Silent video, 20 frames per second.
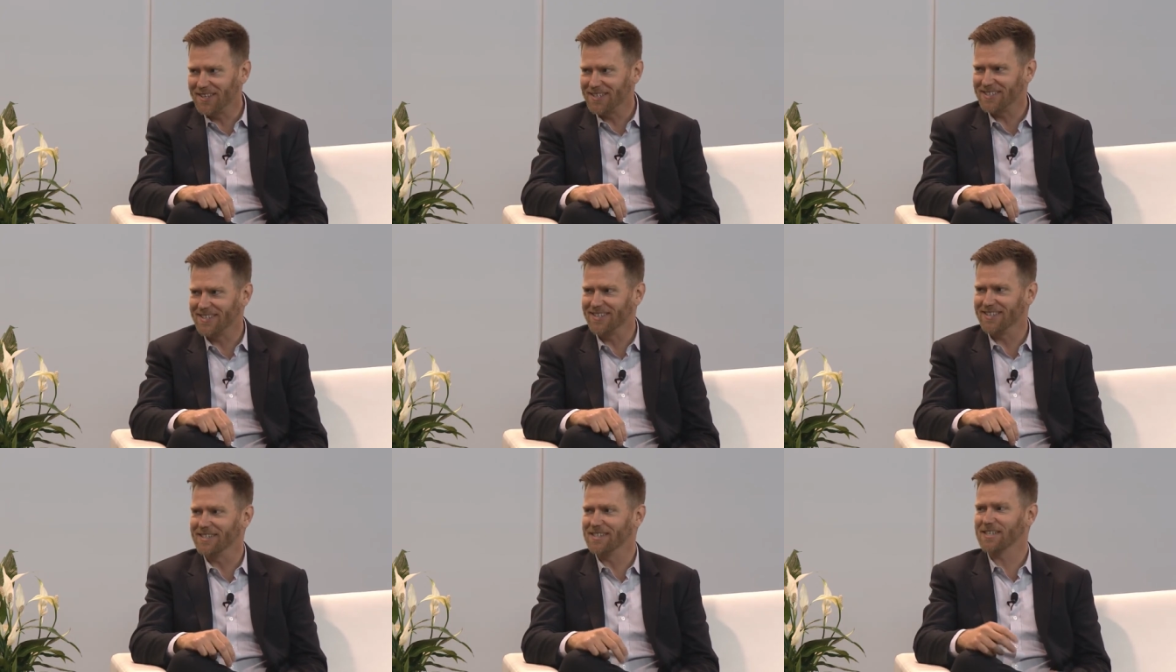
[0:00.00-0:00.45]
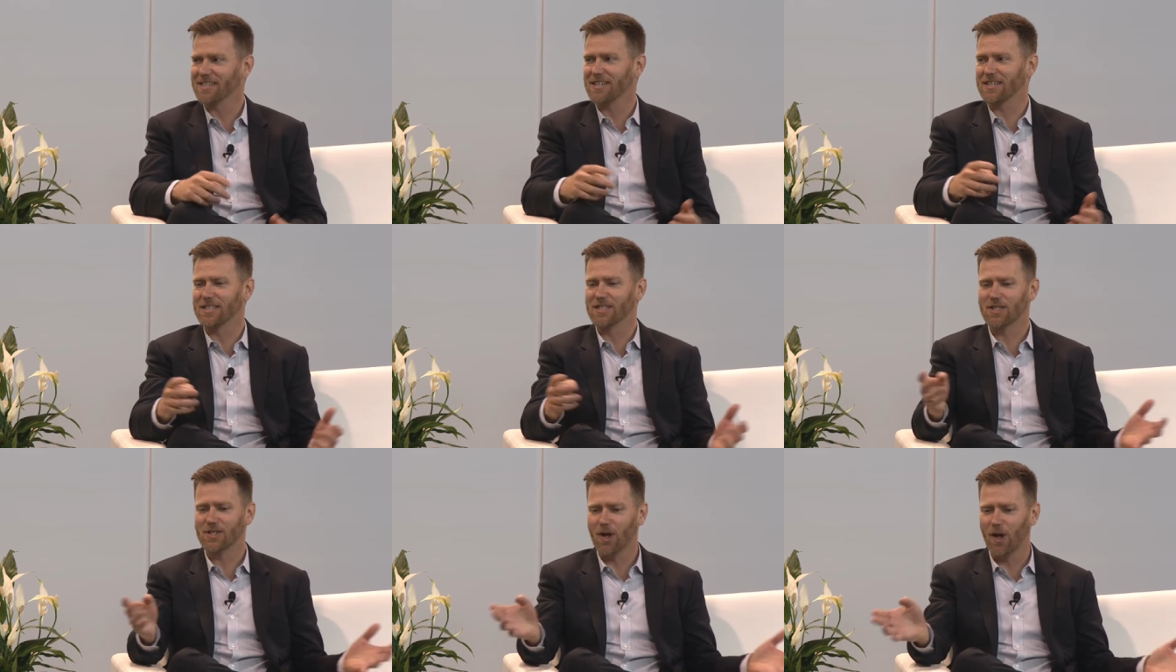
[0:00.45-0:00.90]
This is
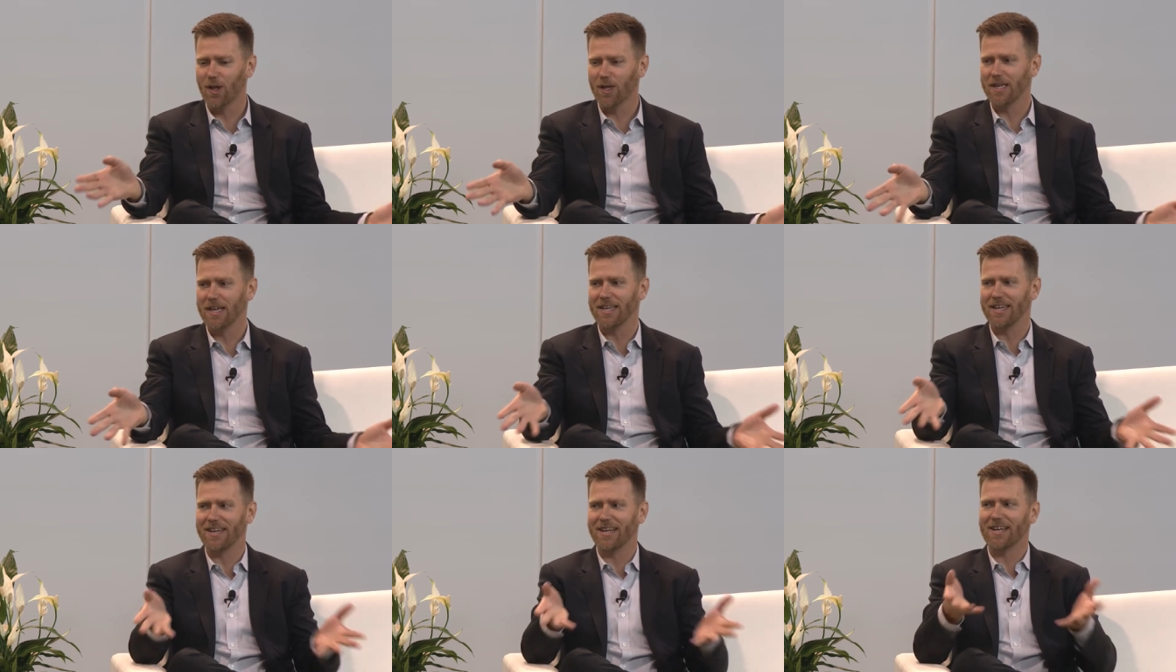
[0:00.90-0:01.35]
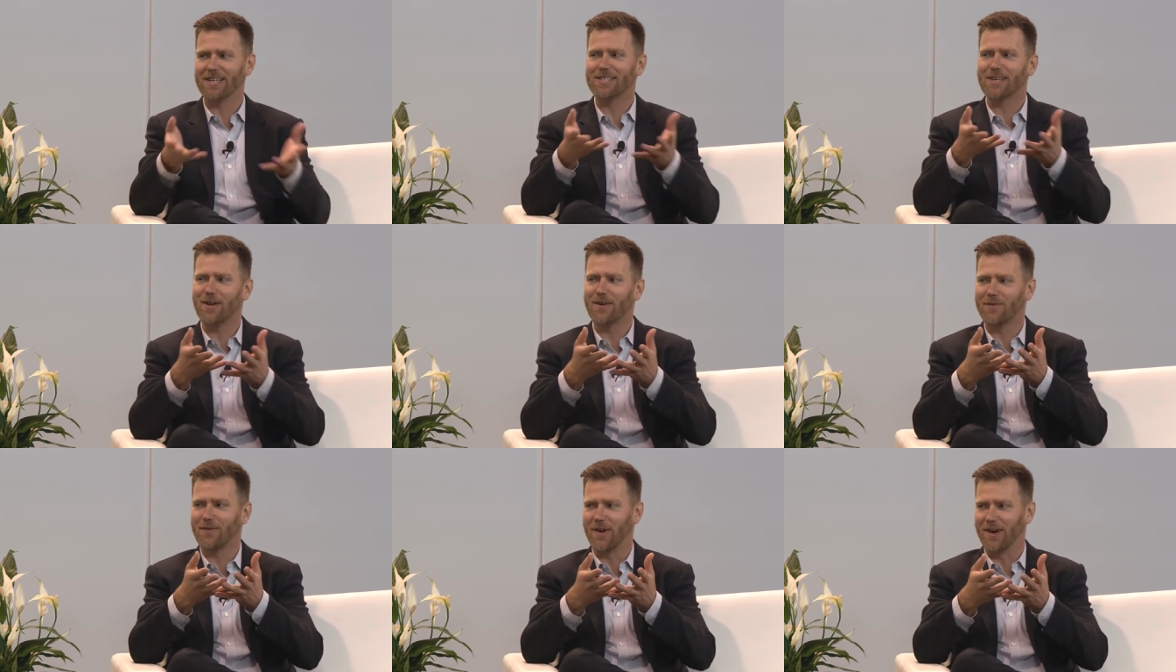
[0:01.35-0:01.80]
consolidating
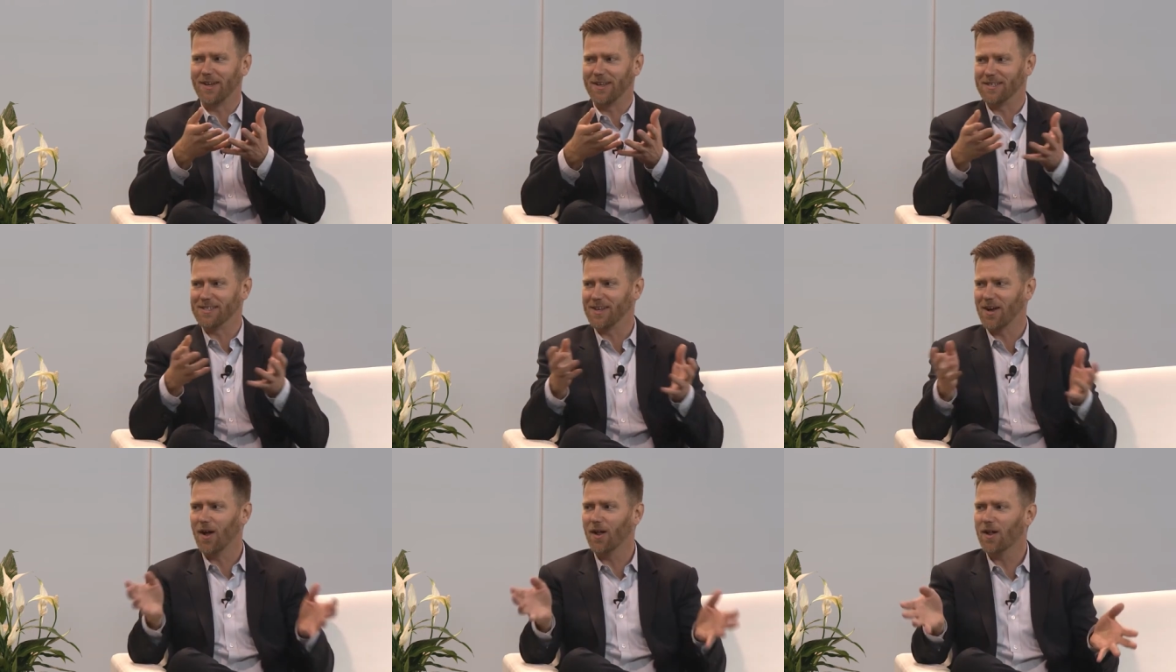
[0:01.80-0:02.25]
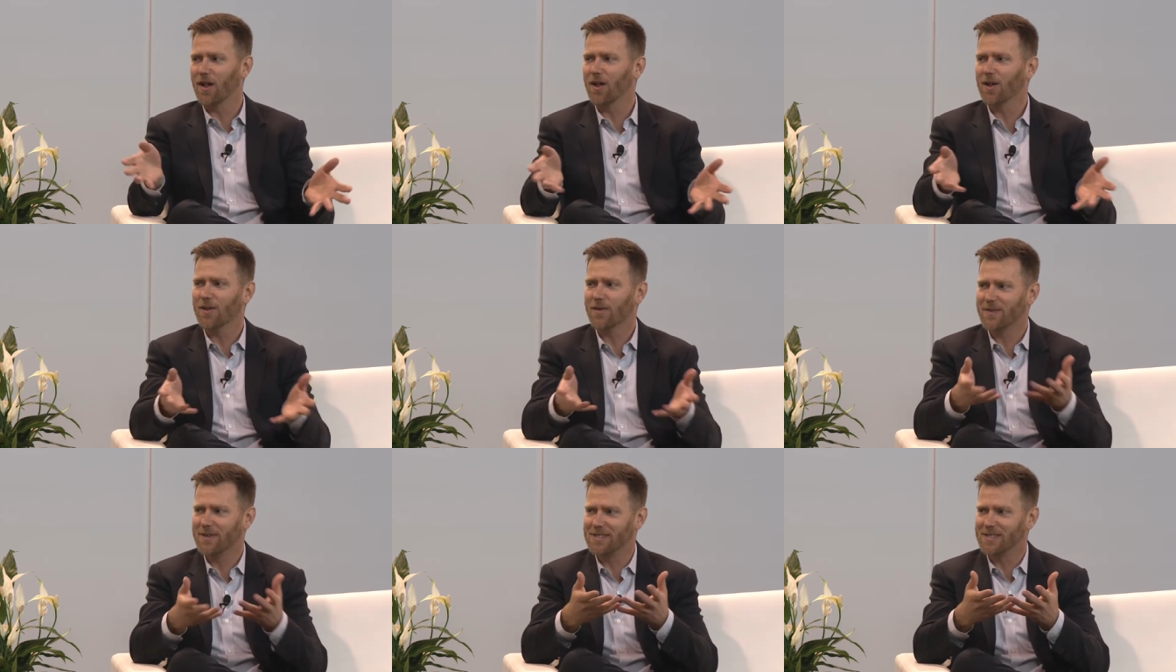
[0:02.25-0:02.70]
Excel files. Being
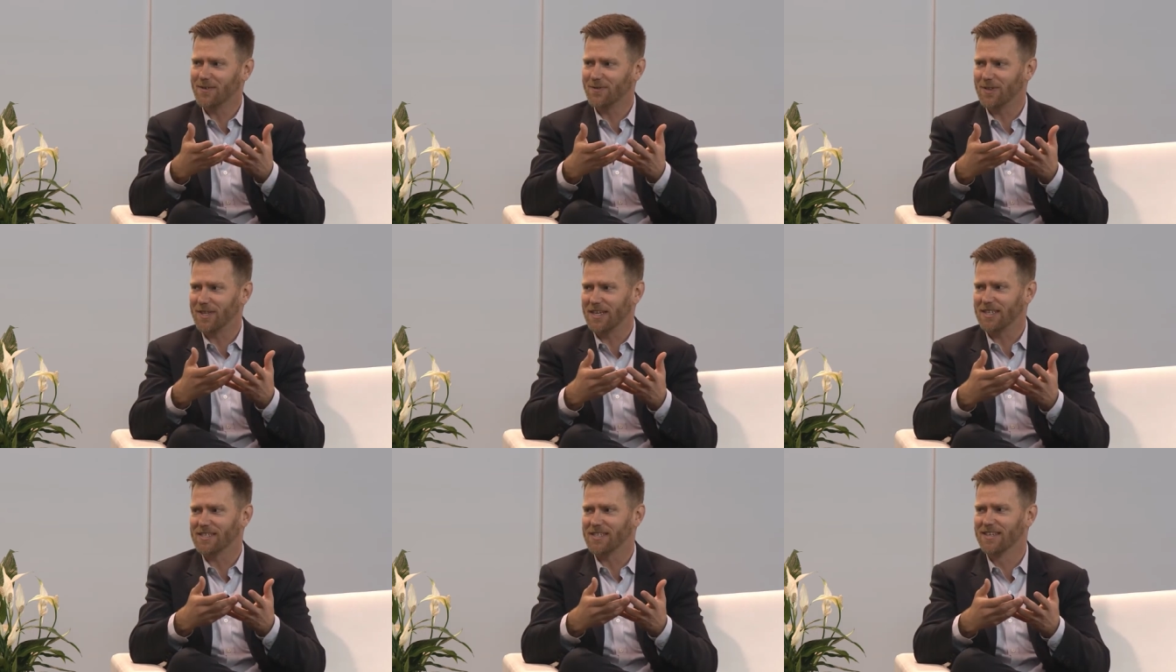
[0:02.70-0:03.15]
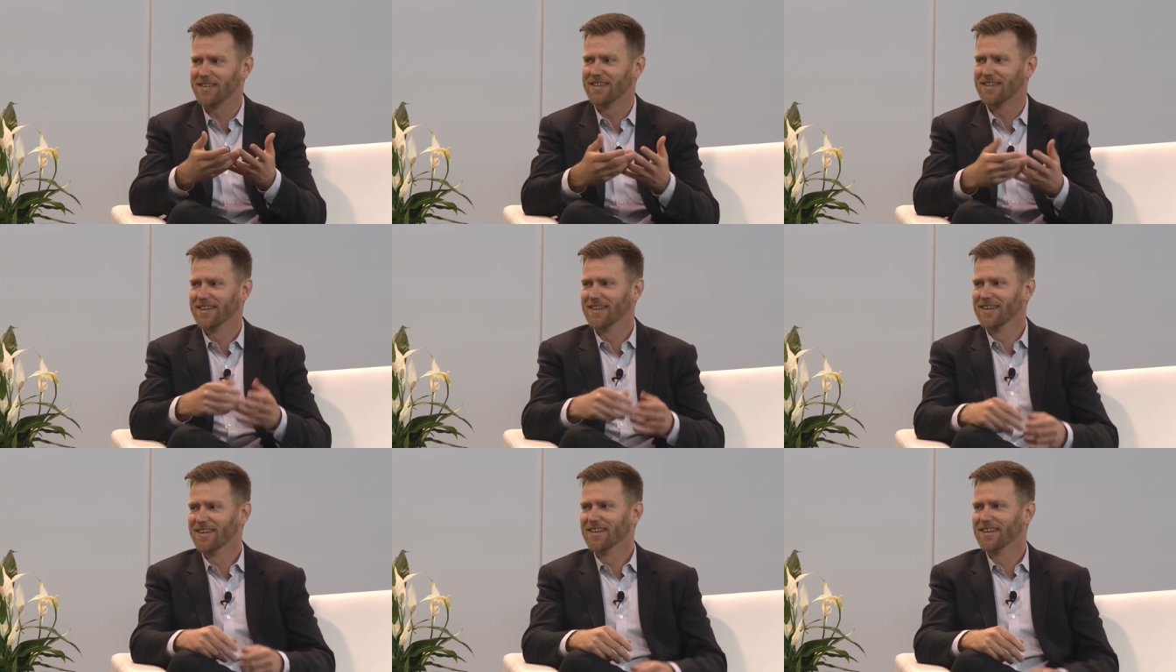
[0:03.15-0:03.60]
mired in this things.
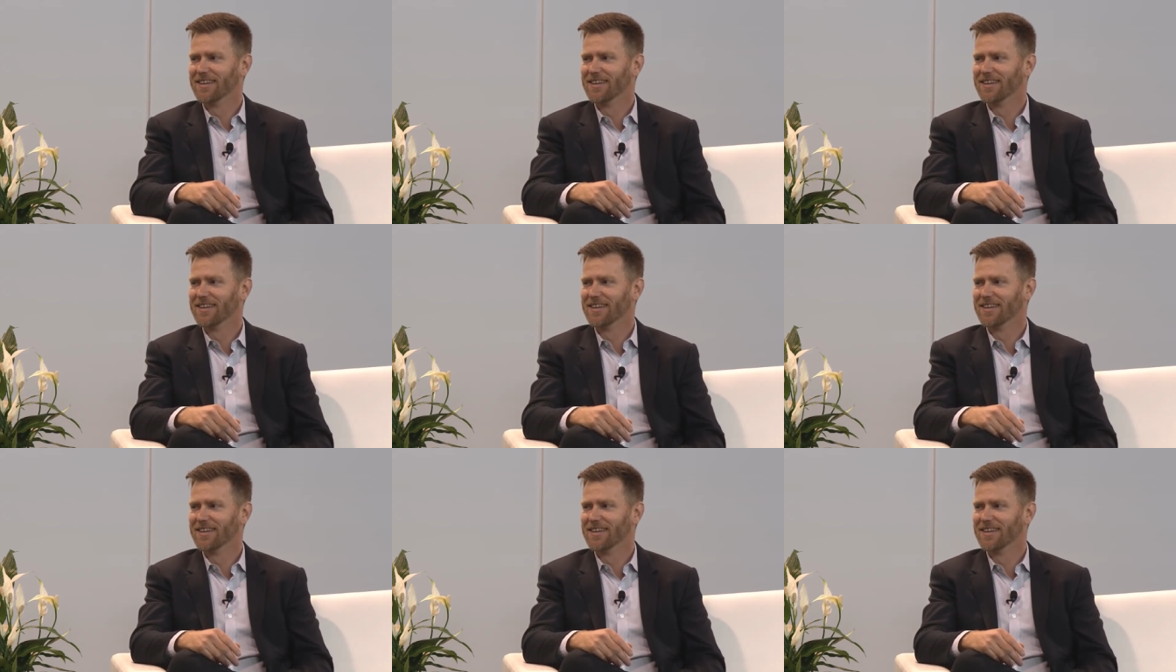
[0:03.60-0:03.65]
manual